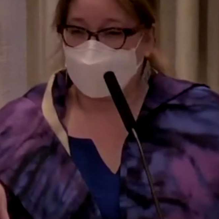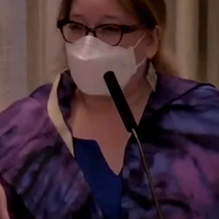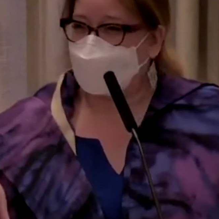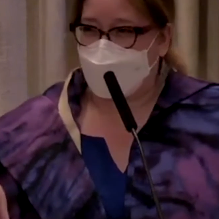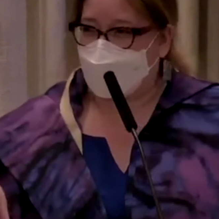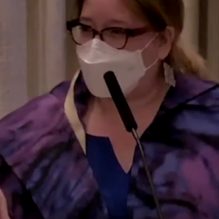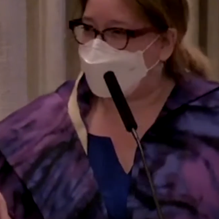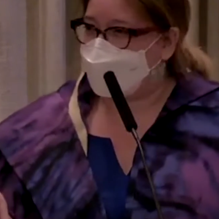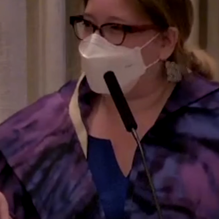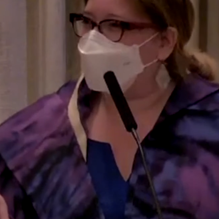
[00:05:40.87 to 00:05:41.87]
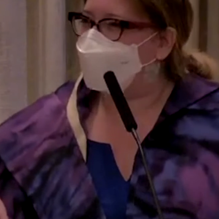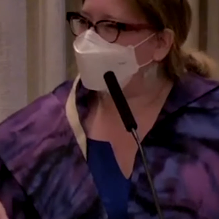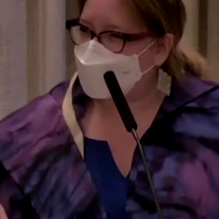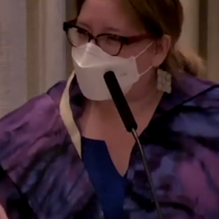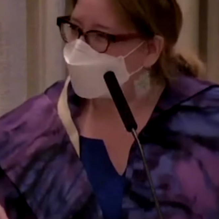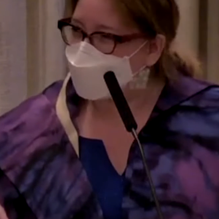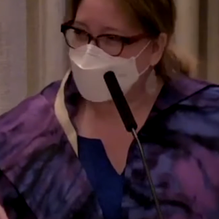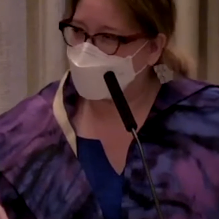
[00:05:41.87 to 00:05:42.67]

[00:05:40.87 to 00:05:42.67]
channeling the chutzpah,